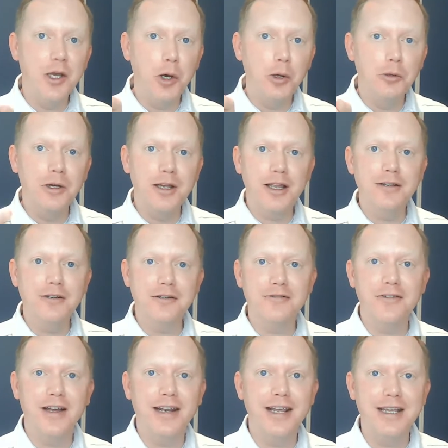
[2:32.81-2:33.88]
Go look at your
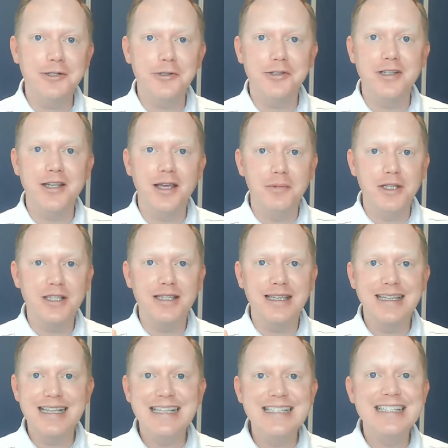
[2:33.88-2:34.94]
financial statements.